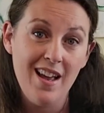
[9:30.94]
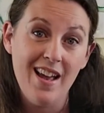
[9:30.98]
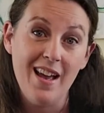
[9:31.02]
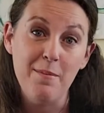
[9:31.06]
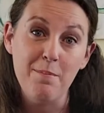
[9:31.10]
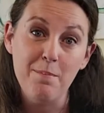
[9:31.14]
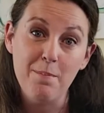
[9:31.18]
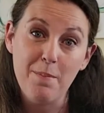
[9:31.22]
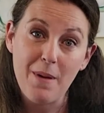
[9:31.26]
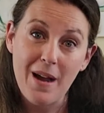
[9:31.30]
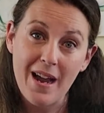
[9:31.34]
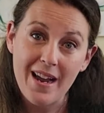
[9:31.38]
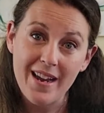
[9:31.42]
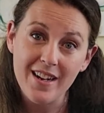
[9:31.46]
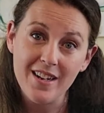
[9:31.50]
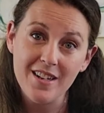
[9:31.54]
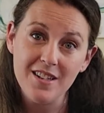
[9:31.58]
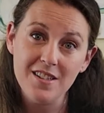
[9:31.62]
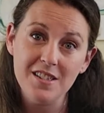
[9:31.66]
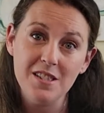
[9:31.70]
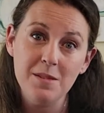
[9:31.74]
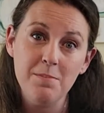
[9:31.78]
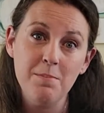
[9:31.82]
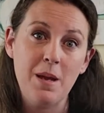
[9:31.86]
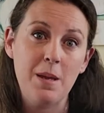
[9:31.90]
And
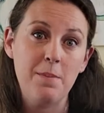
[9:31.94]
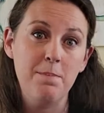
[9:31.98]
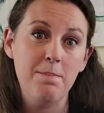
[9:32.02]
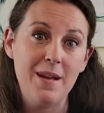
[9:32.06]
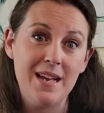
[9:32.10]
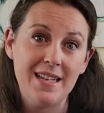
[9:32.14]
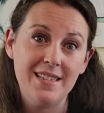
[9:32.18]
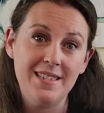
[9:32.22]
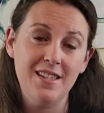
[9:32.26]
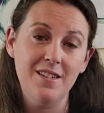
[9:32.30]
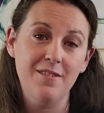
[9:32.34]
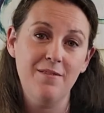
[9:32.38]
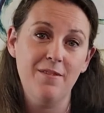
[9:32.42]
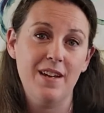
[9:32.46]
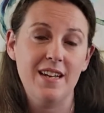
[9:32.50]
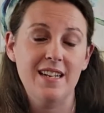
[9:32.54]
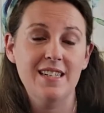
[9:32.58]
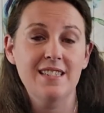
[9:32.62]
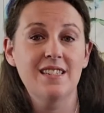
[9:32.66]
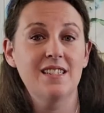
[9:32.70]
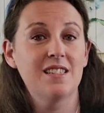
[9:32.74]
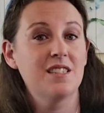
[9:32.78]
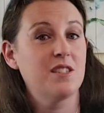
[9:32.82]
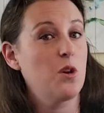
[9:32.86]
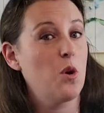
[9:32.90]
buyers, my best
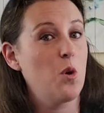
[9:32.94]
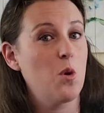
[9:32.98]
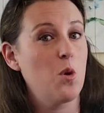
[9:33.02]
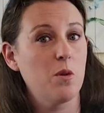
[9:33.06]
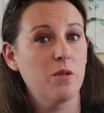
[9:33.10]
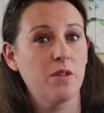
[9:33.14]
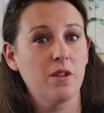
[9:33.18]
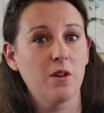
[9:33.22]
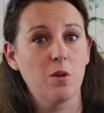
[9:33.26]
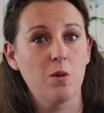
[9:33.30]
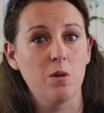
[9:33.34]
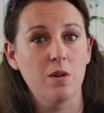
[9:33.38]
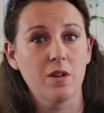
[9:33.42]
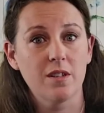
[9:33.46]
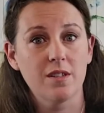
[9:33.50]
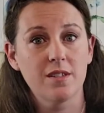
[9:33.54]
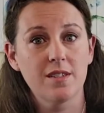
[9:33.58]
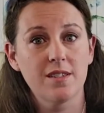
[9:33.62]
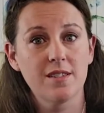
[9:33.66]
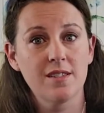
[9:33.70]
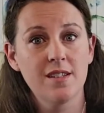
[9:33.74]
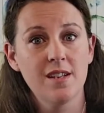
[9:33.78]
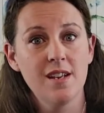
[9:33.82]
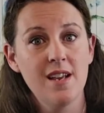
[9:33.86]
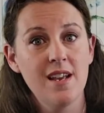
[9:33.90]
advice is to hold the
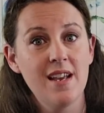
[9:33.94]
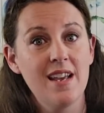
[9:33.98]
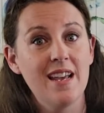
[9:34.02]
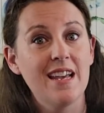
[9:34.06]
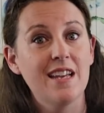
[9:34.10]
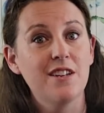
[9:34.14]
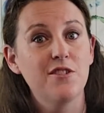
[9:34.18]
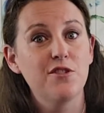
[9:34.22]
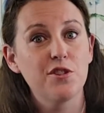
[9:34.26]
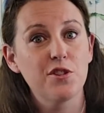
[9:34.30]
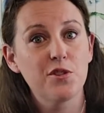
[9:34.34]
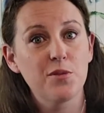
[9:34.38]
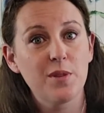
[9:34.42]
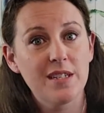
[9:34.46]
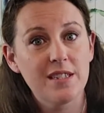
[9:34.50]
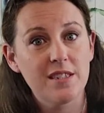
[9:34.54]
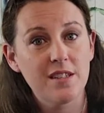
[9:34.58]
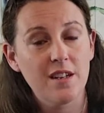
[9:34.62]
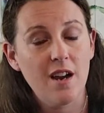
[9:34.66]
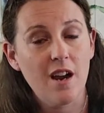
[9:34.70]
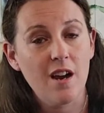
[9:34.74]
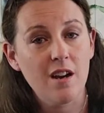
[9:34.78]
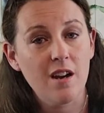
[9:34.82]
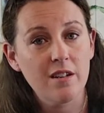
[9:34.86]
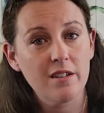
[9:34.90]
course. Interest rates
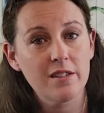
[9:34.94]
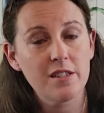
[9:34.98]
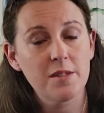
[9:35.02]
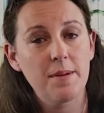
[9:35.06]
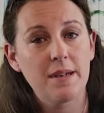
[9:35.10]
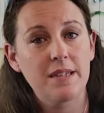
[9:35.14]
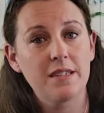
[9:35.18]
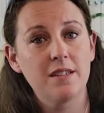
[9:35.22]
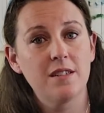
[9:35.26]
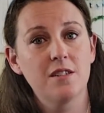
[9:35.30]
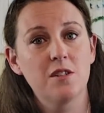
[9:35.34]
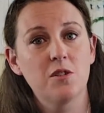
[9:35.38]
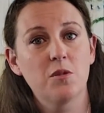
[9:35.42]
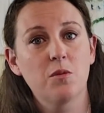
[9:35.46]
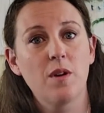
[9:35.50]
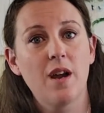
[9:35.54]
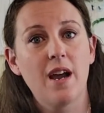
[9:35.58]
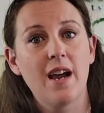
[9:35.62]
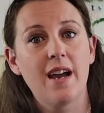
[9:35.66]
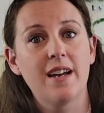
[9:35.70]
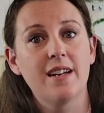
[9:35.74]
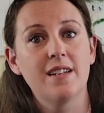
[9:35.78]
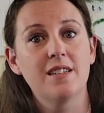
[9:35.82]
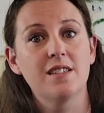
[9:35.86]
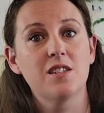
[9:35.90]
are expected to
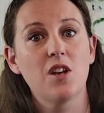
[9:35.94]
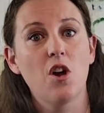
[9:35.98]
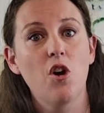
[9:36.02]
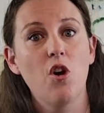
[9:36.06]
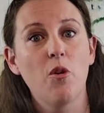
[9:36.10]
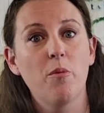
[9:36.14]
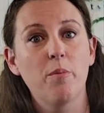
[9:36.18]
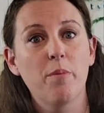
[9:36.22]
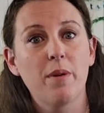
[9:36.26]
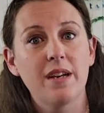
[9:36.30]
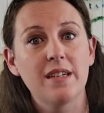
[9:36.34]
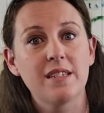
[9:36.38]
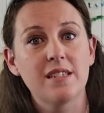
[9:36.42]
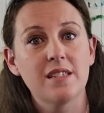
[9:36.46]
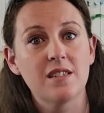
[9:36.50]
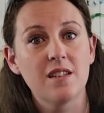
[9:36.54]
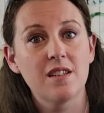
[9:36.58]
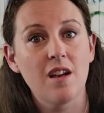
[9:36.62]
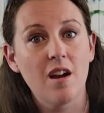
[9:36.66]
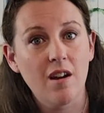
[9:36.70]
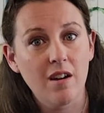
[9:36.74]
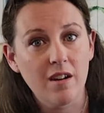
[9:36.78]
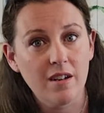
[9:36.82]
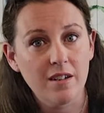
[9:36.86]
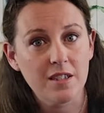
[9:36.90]
rise, home prices
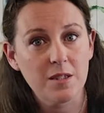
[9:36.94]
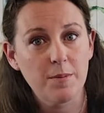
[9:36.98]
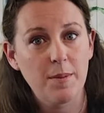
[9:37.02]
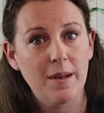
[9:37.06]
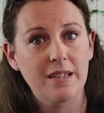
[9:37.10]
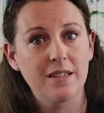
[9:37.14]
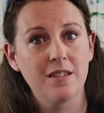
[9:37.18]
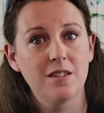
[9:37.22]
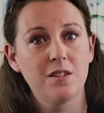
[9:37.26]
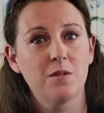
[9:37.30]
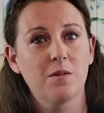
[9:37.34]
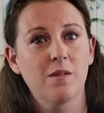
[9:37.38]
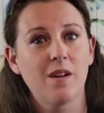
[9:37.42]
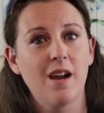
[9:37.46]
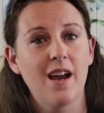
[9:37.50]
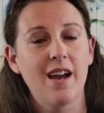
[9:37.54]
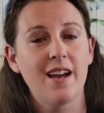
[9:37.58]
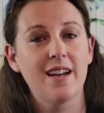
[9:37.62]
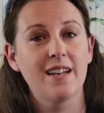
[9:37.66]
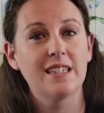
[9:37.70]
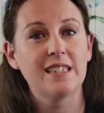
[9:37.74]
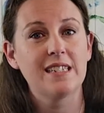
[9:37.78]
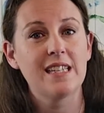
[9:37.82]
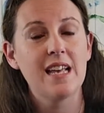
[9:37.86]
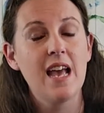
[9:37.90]
are expected to
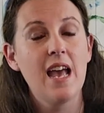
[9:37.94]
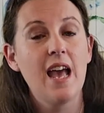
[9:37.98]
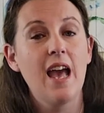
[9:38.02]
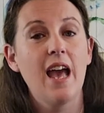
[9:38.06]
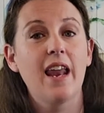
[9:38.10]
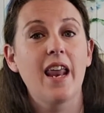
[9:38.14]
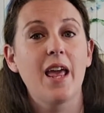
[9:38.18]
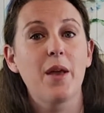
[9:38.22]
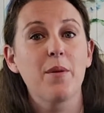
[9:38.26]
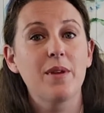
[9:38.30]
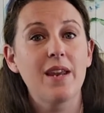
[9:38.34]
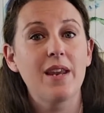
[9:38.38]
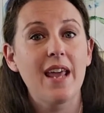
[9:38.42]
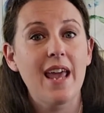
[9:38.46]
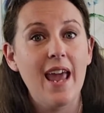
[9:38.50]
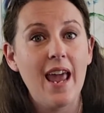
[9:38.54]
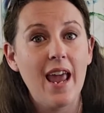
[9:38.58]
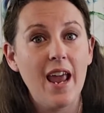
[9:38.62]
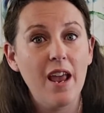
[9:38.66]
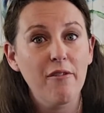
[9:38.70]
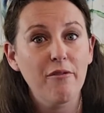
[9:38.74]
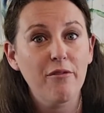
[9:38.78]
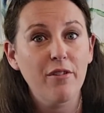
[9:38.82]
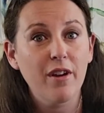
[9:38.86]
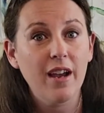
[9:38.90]
rise, and I would
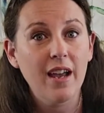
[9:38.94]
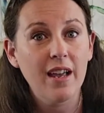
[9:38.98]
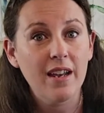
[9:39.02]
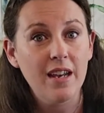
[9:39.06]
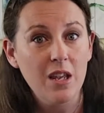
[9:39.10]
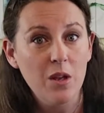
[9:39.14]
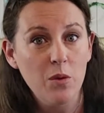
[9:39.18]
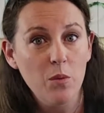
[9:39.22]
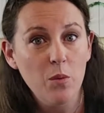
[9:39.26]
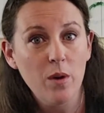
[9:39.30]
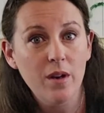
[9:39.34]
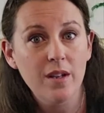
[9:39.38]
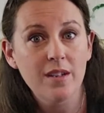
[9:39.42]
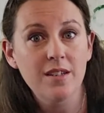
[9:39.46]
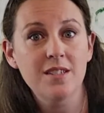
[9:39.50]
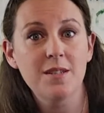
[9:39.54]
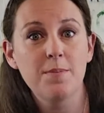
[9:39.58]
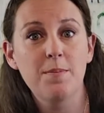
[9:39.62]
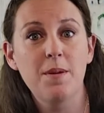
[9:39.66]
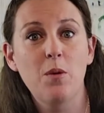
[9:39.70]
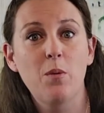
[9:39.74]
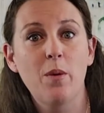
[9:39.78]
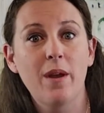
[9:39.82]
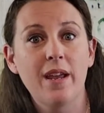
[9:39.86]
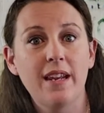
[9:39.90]
hate for anyone to
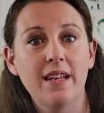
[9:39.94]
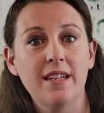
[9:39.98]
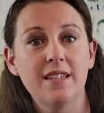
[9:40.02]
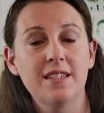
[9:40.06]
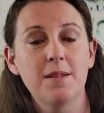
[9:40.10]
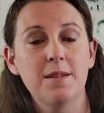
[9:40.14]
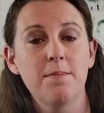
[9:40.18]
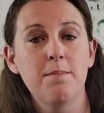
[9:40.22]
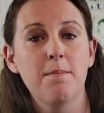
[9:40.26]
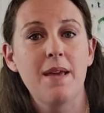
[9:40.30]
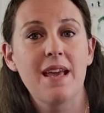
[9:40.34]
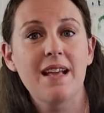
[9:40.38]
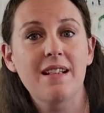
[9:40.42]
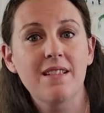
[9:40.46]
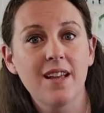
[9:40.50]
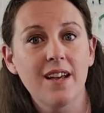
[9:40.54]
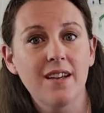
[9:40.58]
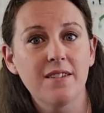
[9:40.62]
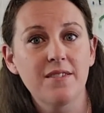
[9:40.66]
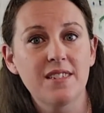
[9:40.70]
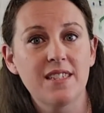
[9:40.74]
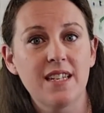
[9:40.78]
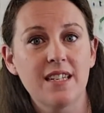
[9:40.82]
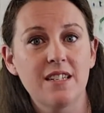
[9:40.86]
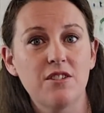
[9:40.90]
be waiting to make
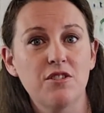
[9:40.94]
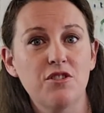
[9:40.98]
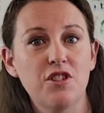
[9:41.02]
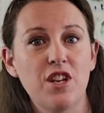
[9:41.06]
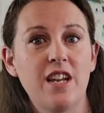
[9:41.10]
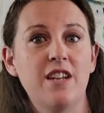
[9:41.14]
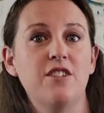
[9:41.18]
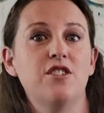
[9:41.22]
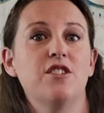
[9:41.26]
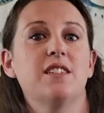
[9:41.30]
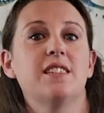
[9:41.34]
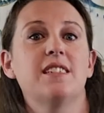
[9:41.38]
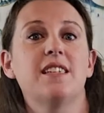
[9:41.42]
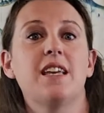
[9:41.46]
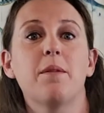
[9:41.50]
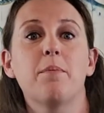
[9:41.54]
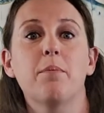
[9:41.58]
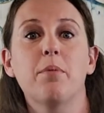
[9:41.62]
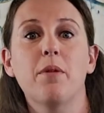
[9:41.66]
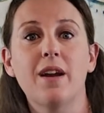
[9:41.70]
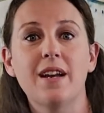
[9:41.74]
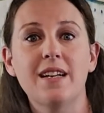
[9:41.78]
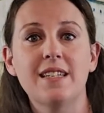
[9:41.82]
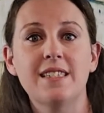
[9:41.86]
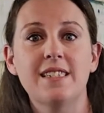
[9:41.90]
lifestyle changes get
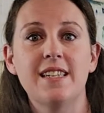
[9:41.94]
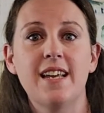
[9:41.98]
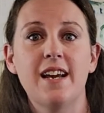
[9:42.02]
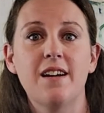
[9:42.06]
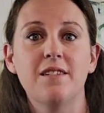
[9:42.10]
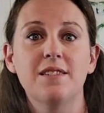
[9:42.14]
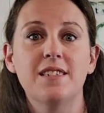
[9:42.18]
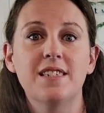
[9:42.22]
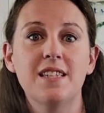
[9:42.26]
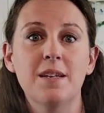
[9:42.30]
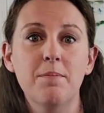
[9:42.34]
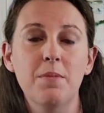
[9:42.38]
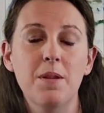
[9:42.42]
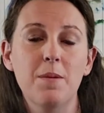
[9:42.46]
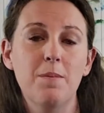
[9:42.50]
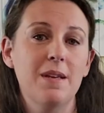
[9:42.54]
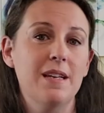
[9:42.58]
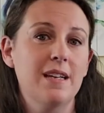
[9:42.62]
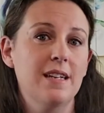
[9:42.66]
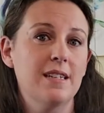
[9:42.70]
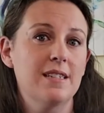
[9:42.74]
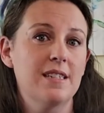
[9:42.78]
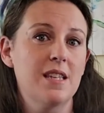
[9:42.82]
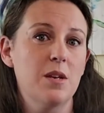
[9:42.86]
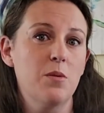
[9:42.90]
priced out simply
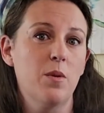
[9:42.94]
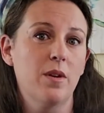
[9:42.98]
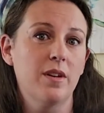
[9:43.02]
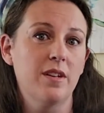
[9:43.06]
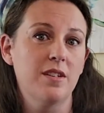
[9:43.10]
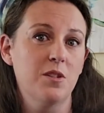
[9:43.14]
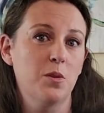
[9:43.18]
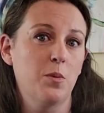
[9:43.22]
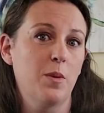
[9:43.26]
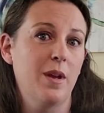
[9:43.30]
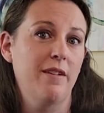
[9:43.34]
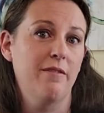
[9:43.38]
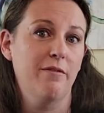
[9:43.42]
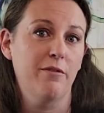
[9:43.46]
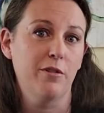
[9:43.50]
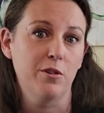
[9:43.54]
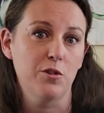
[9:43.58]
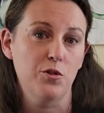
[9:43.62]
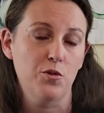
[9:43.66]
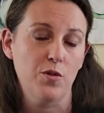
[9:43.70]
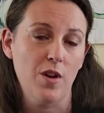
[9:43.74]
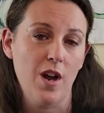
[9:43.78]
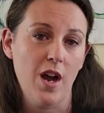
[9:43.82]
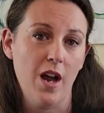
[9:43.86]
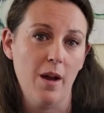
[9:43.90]
because they wanted to wait for
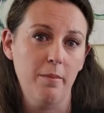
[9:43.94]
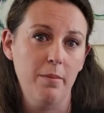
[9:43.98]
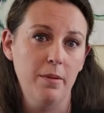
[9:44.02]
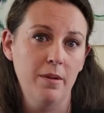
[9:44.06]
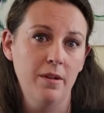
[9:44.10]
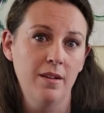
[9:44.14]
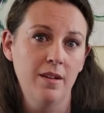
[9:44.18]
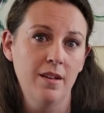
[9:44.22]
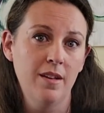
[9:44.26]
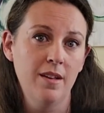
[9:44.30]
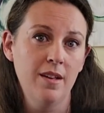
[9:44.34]
a drop.